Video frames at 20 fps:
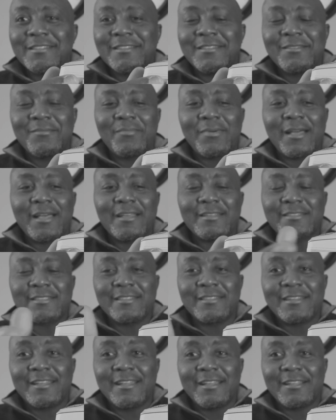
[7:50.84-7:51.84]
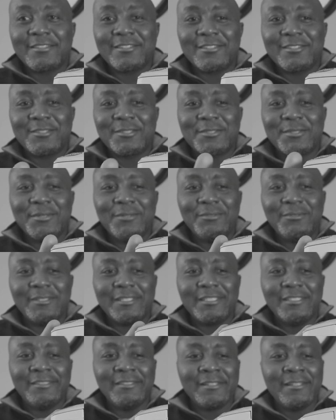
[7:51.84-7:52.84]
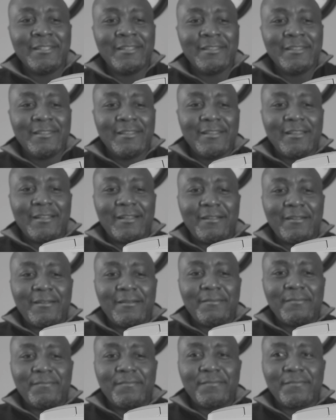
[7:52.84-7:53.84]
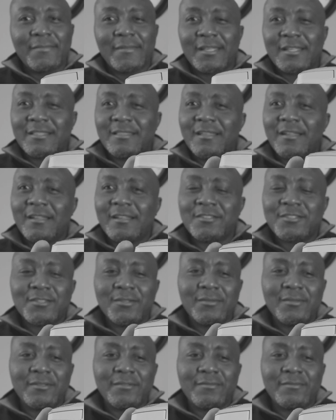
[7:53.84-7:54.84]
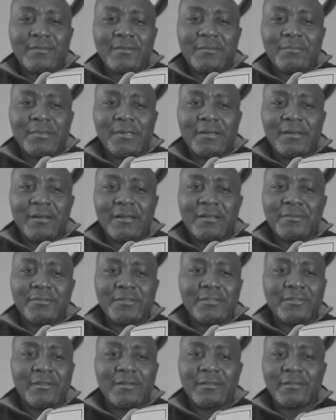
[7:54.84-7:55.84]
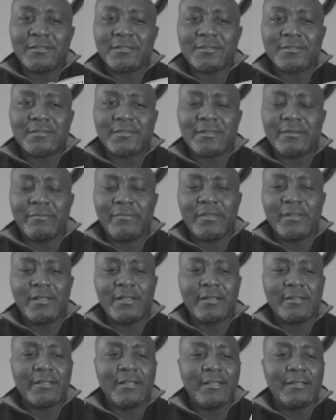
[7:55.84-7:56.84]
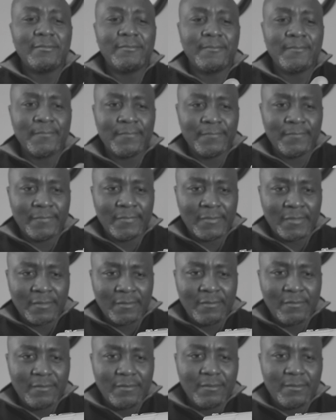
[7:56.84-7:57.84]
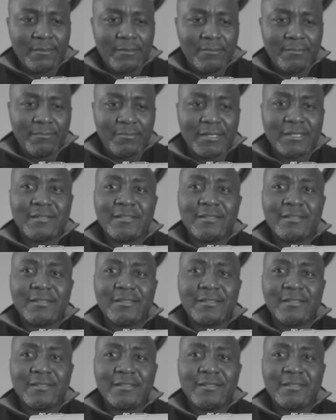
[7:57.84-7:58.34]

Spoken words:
in the past and I actually sold it. I think I sold it for about $100 or something like that. But